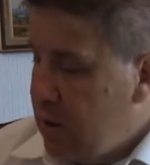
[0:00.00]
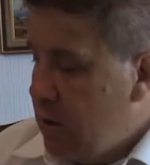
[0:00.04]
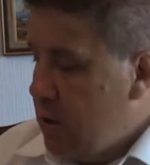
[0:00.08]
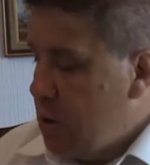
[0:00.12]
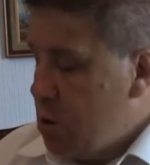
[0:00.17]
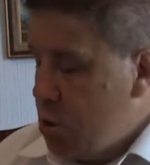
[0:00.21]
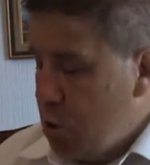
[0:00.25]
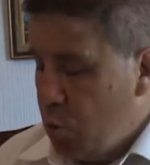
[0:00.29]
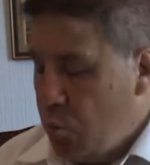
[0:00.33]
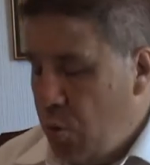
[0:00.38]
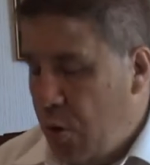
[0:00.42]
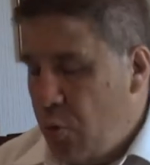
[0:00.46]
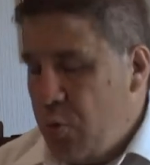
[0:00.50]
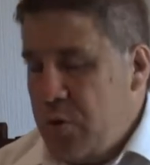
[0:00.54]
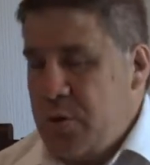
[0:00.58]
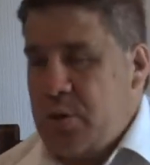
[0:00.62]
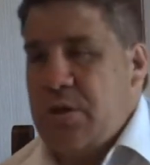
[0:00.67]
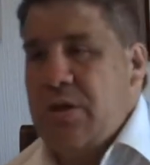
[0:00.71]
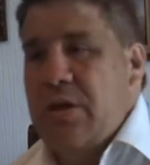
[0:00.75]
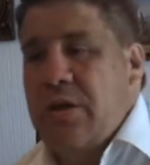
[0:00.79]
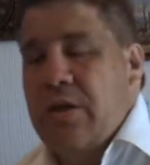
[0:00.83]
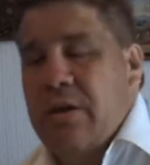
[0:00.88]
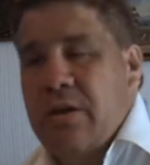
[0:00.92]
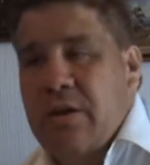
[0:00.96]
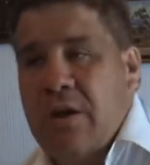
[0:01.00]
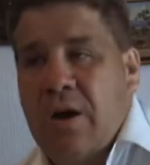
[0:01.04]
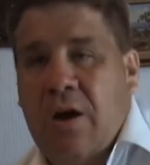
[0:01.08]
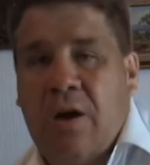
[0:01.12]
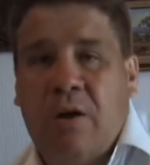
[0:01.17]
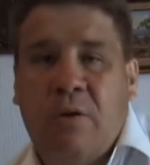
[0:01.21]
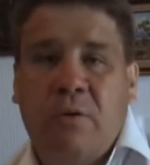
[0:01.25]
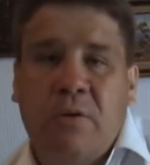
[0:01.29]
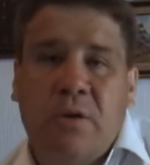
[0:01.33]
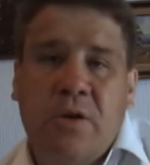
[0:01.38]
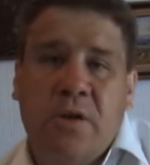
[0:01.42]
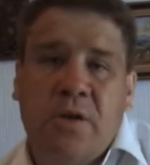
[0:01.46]
so what we're seeing
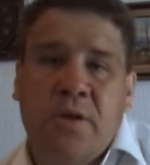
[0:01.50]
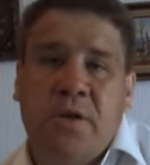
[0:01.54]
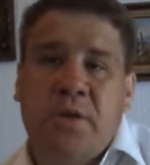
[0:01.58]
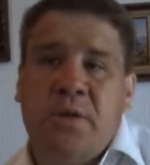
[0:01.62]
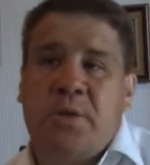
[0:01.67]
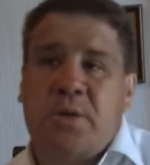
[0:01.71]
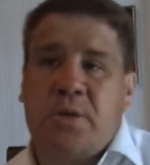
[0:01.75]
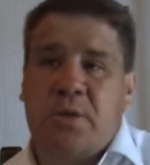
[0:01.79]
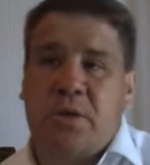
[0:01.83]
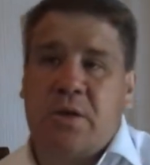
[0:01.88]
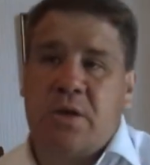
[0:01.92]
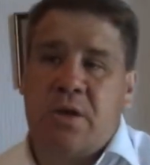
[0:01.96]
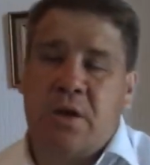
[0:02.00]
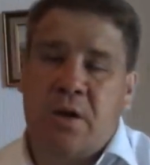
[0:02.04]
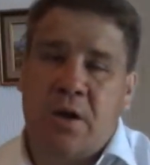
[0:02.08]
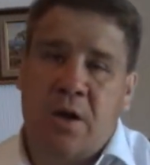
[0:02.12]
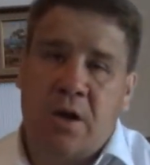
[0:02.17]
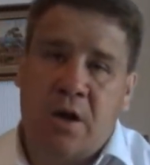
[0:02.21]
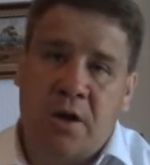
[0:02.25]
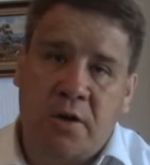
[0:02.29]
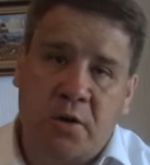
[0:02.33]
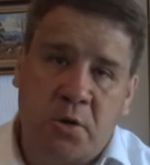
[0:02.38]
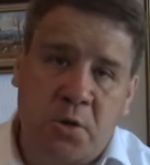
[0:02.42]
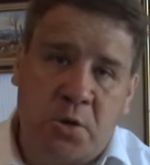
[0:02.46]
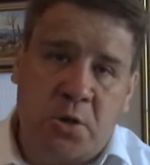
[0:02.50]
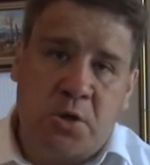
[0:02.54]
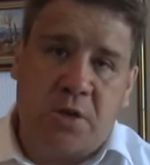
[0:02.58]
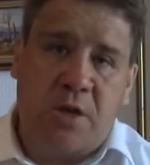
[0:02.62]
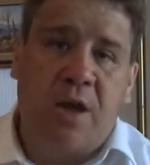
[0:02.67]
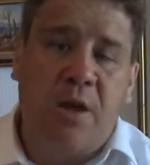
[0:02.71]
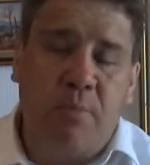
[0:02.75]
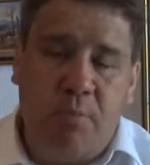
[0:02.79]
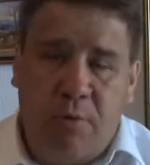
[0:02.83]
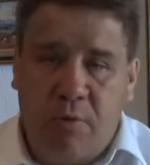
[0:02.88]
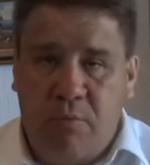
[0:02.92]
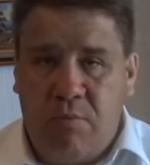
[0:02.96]
now is uh, an
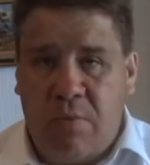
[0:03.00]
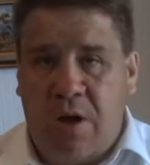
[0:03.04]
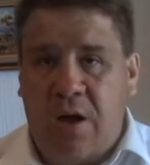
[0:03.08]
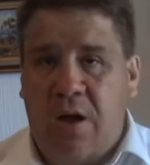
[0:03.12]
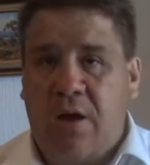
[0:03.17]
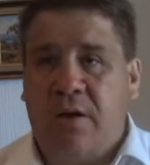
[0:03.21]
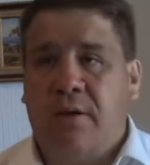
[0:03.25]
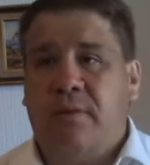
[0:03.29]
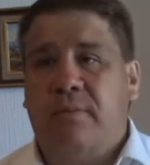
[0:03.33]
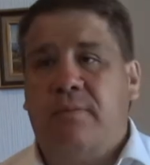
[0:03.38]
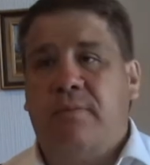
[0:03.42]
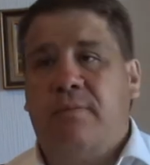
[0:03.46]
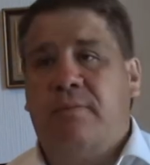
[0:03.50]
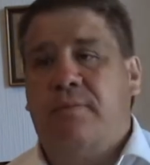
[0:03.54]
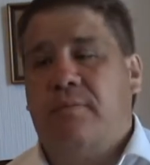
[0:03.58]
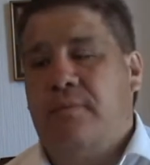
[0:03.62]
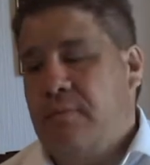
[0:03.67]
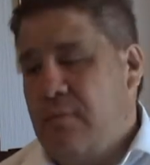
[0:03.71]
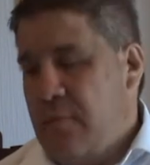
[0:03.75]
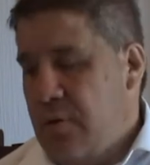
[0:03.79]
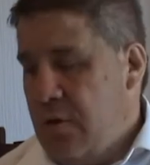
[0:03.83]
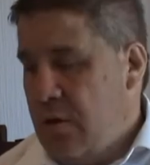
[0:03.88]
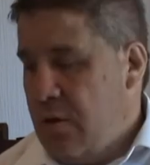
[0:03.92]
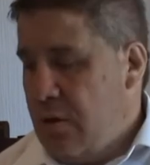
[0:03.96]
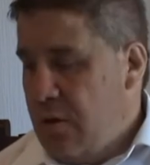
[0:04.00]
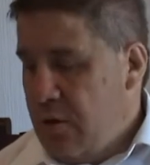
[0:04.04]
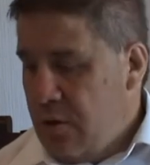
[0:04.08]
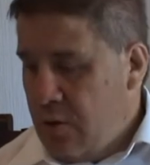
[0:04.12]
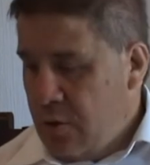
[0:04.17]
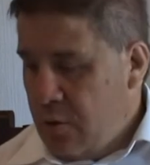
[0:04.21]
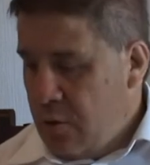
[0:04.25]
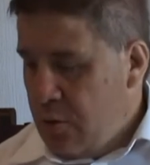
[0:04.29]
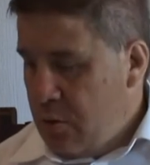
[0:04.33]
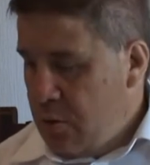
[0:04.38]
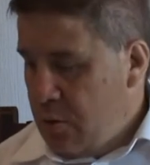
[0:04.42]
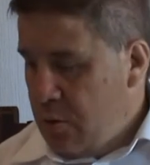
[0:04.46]
unstable man
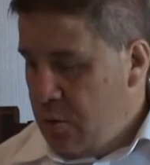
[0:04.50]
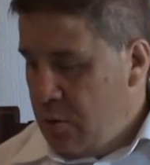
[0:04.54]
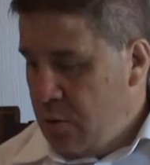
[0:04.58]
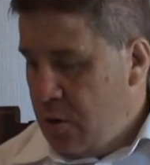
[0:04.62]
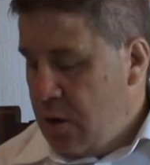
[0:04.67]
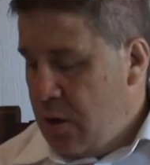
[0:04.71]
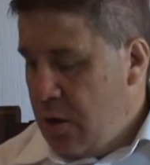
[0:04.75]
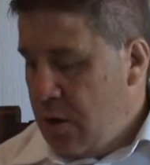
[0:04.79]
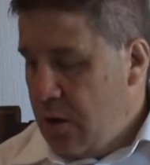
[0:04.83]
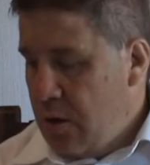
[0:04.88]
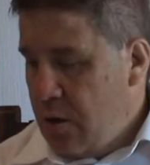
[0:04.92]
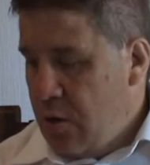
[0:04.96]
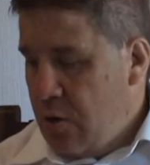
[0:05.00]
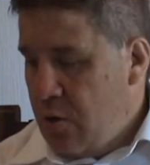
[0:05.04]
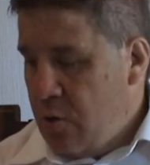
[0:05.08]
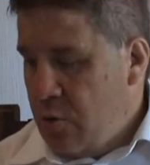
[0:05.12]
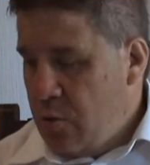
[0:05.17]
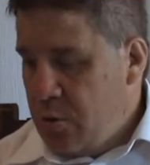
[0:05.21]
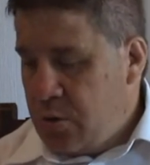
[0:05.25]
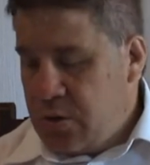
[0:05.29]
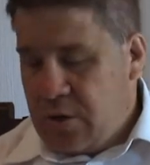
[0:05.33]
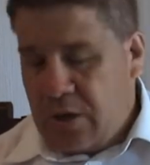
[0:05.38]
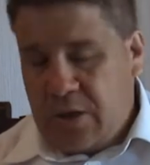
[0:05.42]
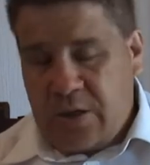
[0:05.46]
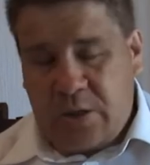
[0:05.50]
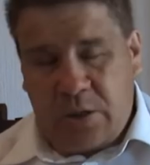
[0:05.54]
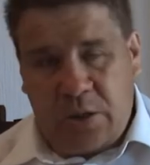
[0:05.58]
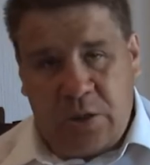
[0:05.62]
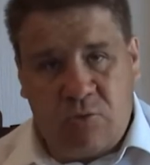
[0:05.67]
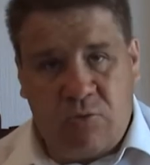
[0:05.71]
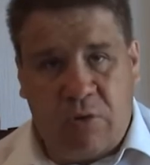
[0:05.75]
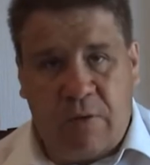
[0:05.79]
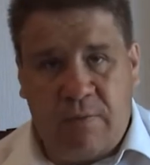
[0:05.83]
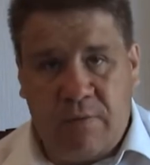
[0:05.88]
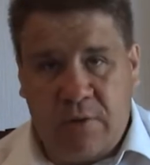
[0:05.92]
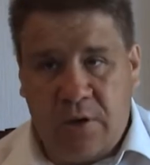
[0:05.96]
who, who, who takes
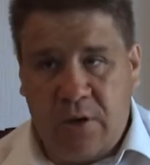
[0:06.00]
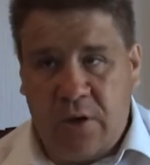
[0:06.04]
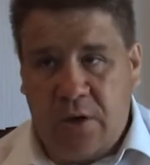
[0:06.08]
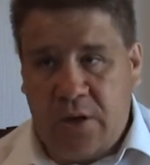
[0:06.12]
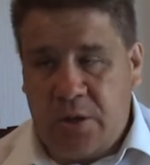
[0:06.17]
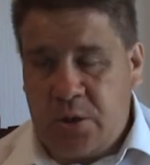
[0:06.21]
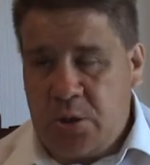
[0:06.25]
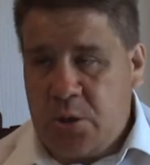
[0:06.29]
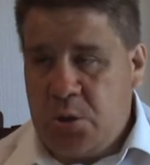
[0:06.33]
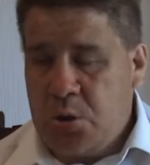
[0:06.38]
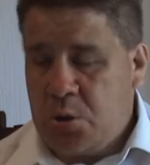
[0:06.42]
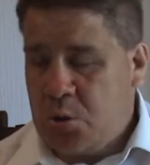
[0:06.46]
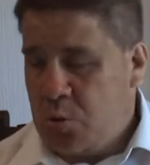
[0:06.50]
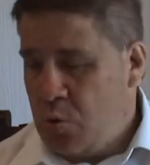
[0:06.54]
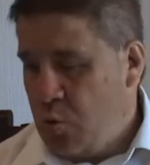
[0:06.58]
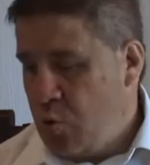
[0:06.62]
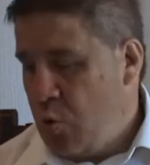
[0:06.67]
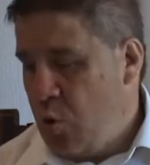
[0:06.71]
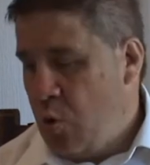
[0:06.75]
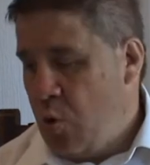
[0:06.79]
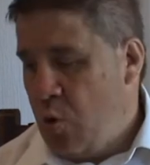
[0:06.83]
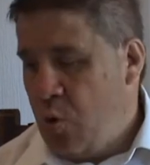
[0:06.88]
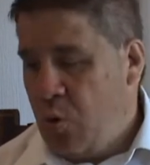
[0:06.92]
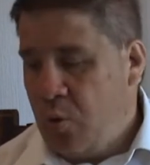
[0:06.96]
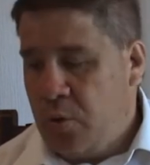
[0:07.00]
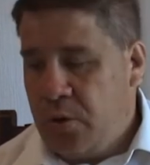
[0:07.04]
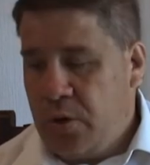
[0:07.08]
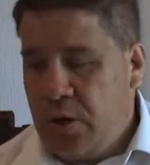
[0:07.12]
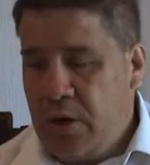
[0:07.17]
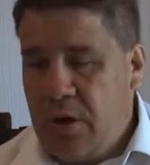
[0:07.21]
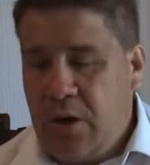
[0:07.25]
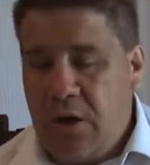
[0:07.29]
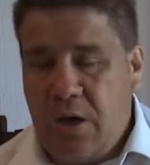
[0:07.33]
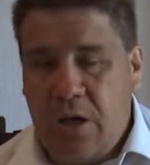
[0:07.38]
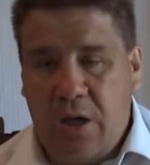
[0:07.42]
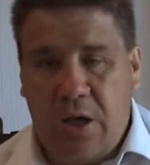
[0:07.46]
these revelations, so-called,
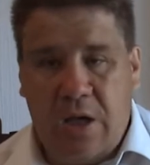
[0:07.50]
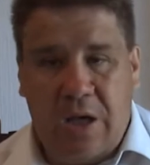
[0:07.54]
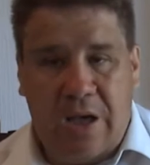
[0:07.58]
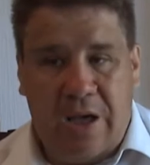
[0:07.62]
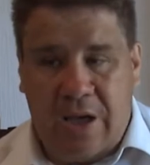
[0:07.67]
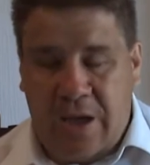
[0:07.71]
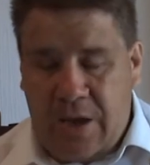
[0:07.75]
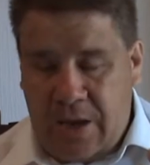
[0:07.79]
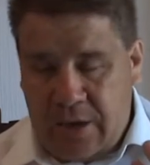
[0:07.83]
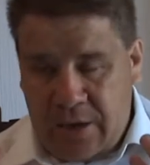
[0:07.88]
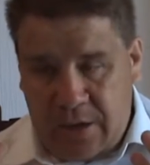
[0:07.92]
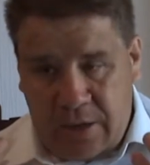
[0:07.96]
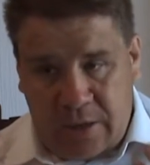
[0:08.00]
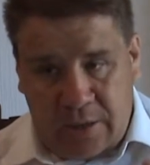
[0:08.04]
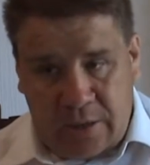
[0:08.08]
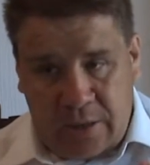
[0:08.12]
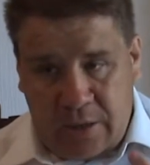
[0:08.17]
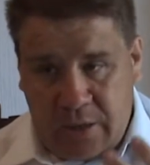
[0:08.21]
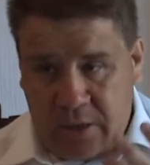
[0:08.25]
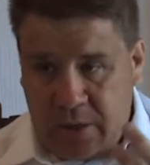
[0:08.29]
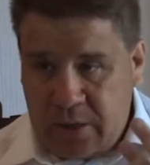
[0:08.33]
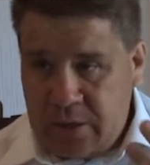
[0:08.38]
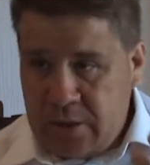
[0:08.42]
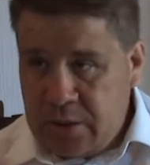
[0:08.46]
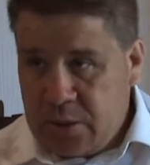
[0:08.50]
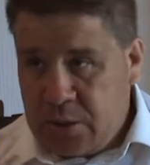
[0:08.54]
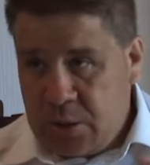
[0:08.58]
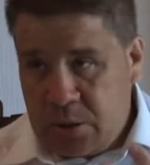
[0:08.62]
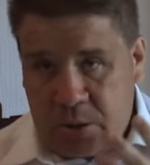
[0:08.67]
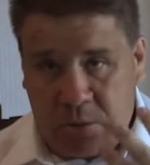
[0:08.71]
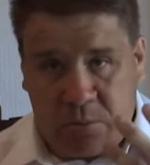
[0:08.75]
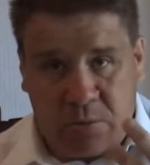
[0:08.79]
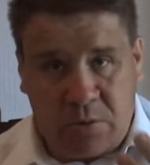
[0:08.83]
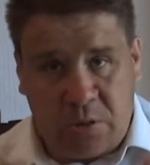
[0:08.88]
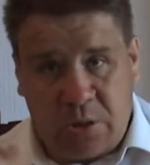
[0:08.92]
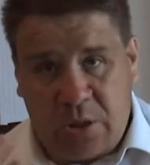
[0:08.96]
and, and it's
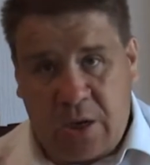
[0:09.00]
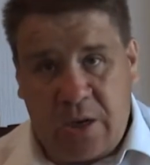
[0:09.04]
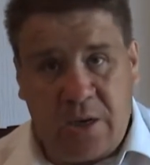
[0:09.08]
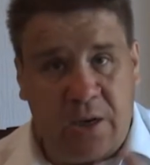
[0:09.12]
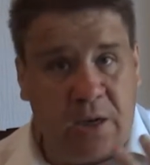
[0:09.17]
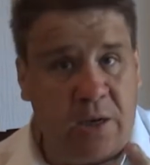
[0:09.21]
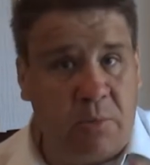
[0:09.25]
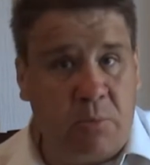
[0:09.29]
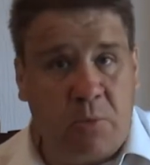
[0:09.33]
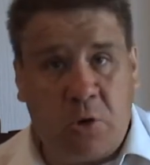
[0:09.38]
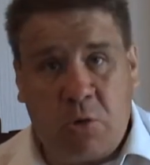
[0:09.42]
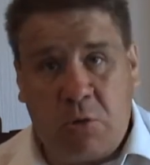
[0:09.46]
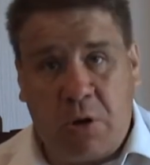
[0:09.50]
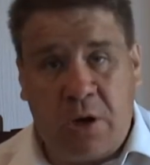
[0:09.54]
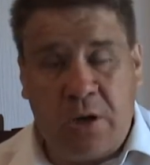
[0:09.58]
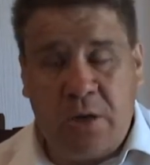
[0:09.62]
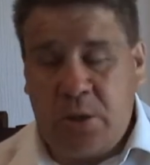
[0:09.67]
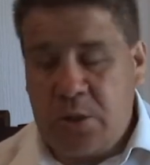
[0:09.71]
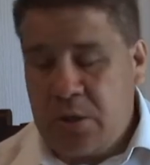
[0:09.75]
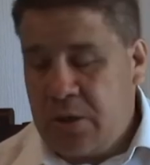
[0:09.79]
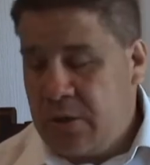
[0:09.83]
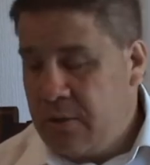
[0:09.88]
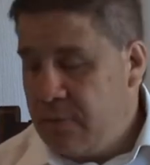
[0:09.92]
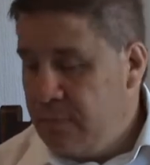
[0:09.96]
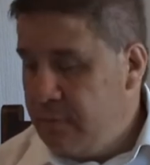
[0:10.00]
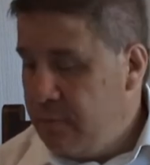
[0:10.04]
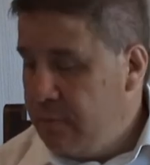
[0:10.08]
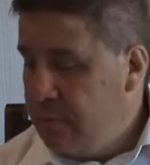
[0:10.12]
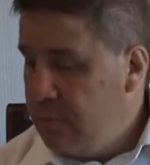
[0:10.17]
sending him crazy.